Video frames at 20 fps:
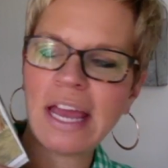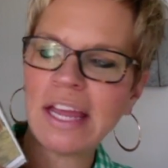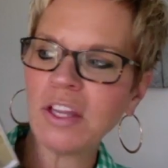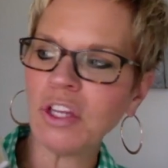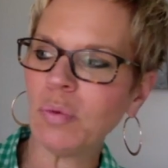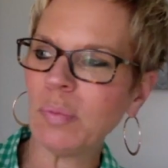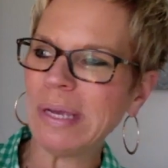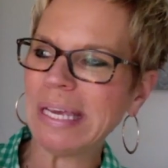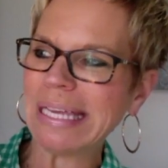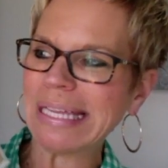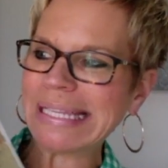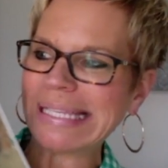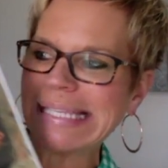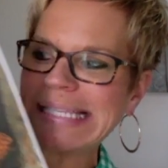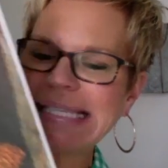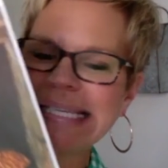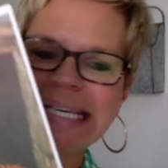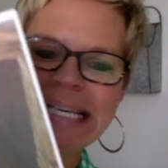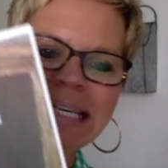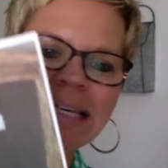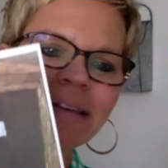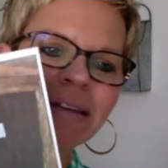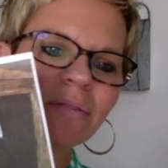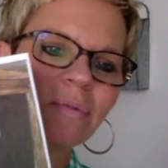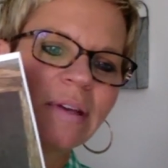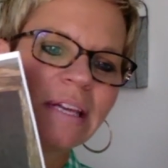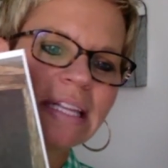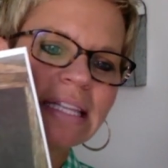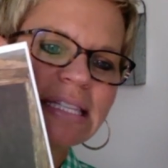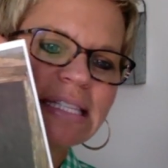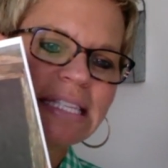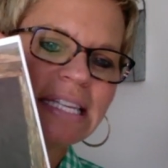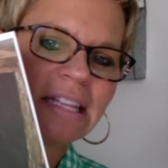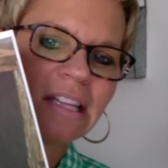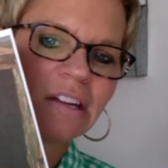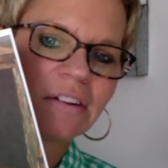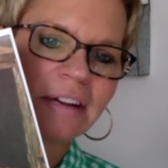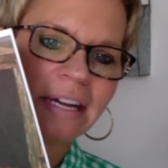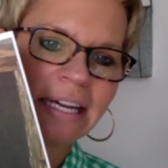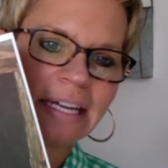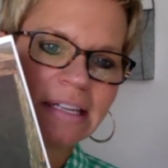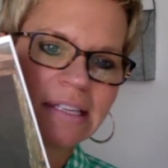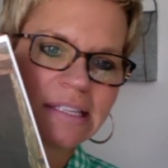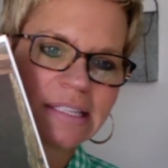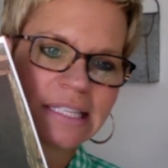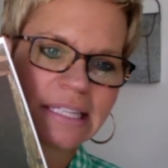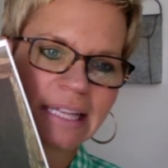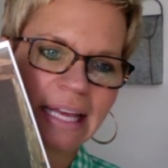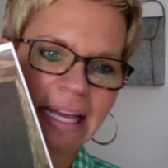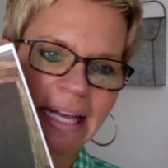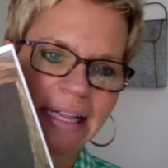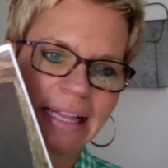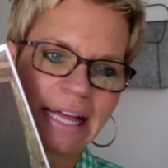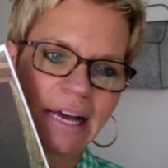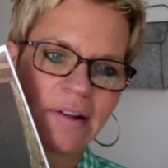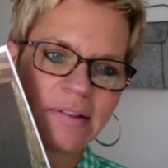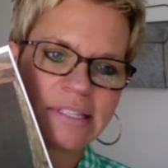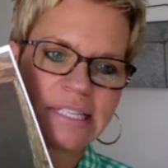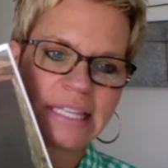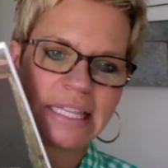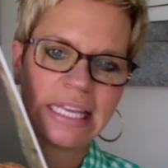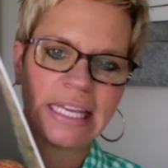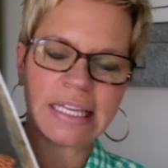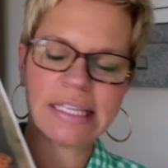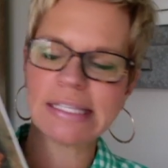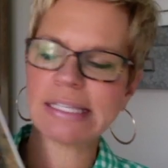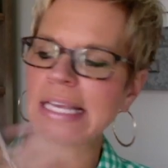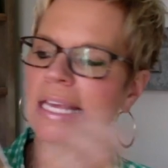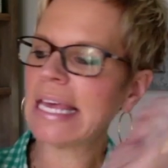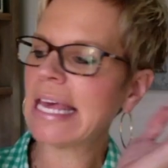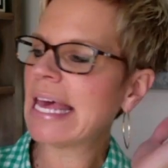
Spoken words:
and we can see the gray clouds and things.